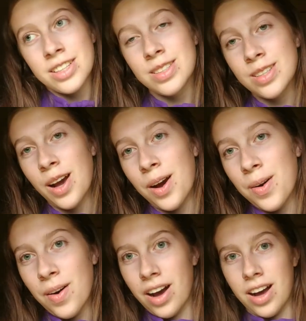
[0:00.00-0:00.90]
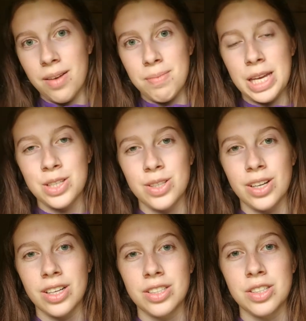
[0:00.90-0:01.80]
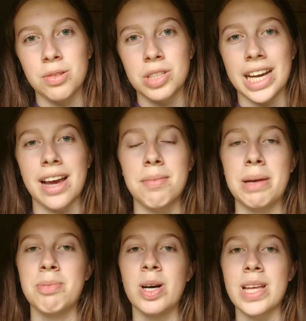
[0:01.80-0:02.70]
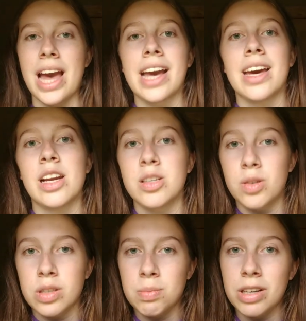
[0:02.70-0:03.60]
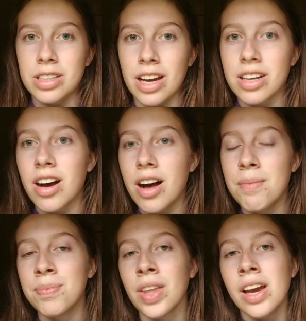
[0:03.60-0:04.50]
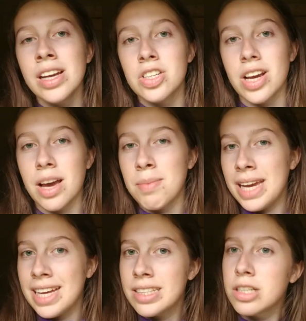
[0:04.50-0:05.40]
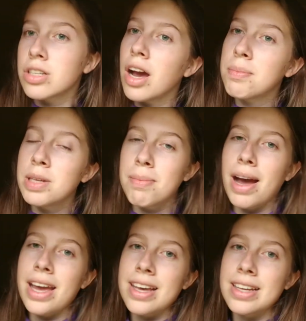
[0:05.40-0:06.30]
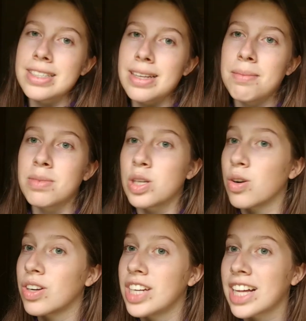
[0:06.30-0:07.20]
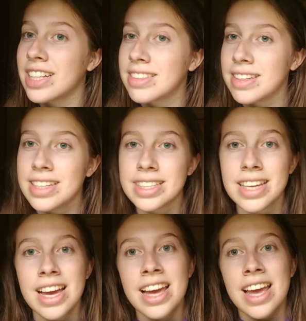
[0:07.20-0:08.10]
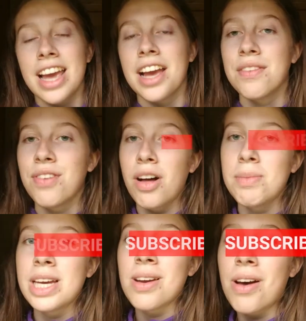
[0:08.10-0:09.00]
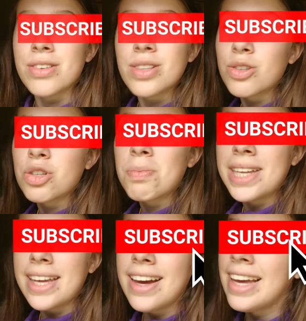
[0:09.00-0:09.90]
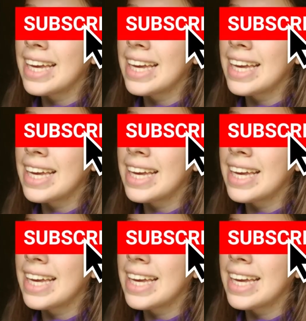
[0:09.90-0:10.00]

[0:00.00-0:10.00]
So make sure to check out my book at getoutdoorsbook.com. Check out my Etsy shop to buy custom choker necklaces. And follow me on all social media.